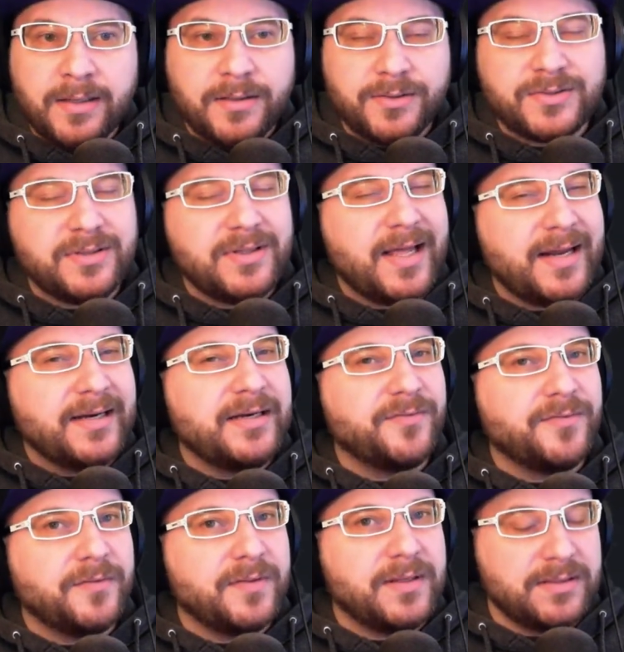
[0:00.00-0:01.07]
There's a lot of
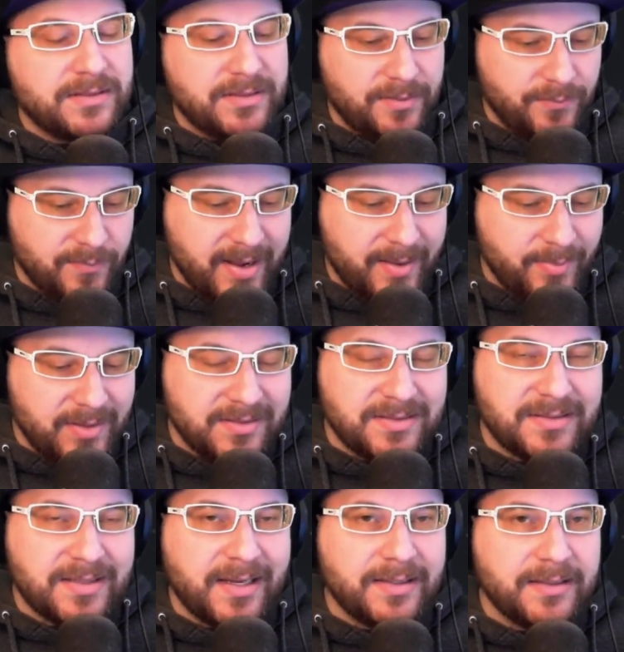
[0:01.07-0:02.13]
different things that rep and
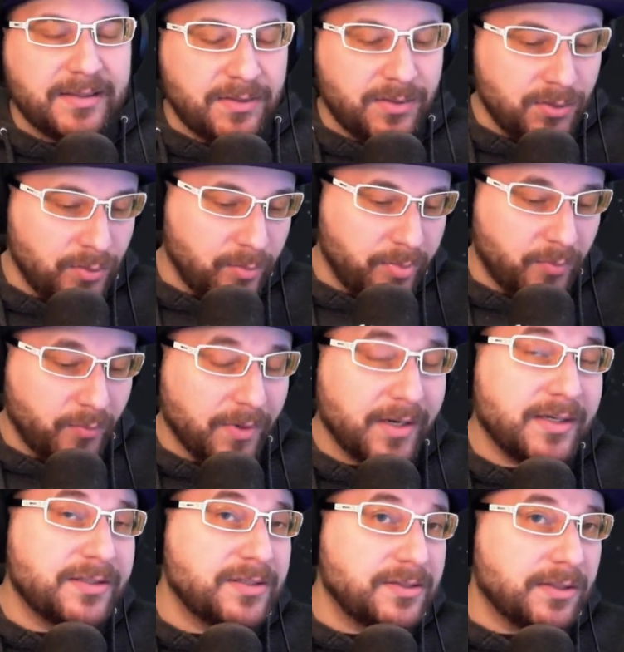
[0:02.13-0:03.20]
psi can do, but we're going
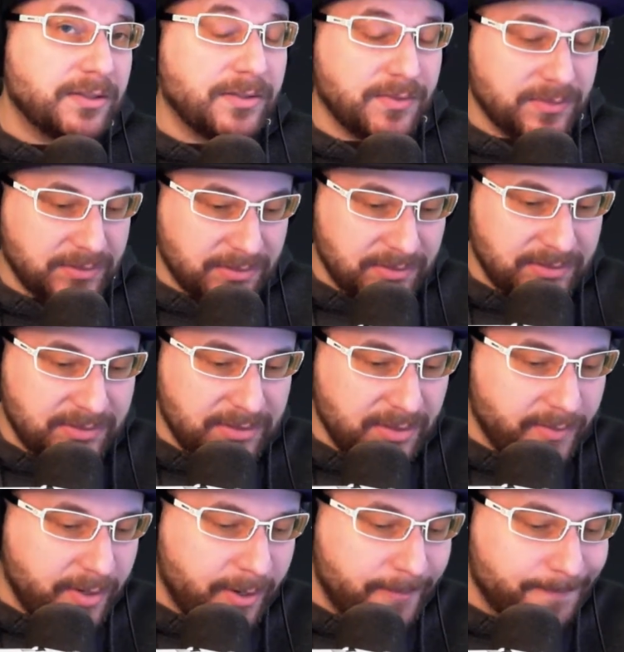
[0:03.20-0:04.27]
to start those at
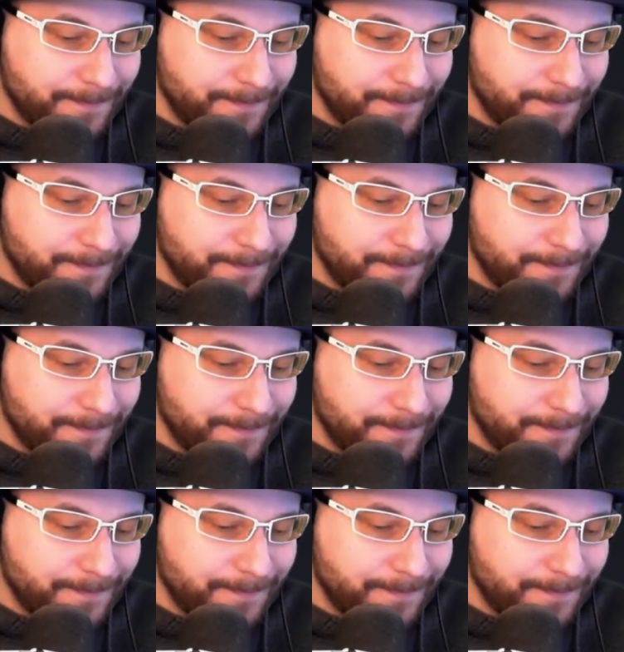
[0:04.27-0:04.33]
0.